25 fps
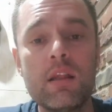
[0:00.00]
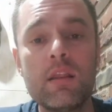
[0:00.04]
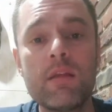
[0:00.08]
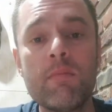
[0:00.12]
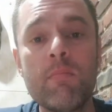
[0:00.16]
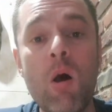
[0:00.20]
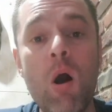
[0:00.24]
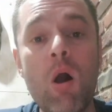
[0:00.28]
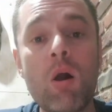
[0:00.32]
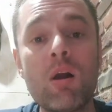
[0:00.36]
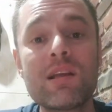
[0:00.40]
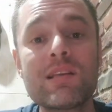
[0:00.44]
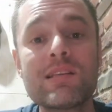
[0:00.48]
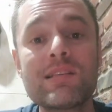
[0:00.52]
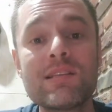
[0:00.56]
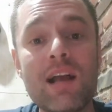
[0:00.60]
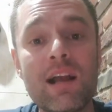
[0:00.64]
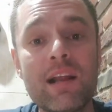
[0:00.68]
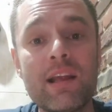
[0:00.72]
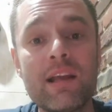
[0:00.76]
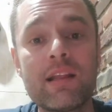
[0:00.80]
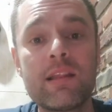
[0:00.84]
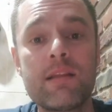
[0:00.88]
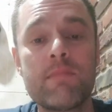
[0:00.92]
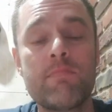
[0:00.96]
The markers
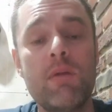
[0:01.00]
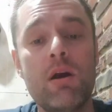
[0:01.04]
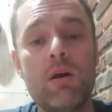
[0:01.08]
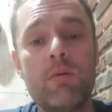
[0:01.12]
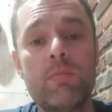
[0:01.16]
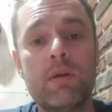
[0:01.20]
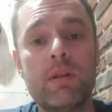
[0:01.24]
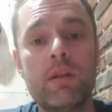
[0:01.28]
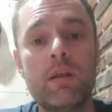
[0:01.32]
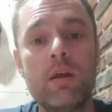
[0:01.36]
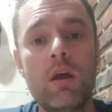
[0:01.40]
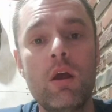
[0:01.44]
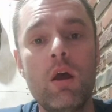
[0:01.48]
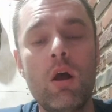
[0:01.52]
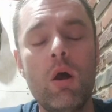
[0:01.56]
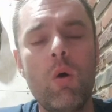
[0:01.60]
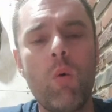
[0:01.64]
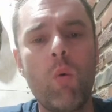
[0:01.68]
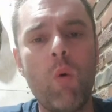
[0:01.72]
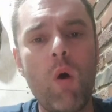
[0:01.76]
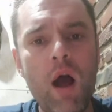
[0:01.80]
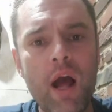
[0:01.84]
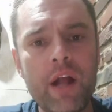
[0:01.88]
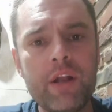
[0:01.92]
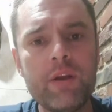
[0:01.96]
suck at the moment.
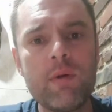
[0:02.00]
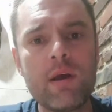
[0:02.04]
Why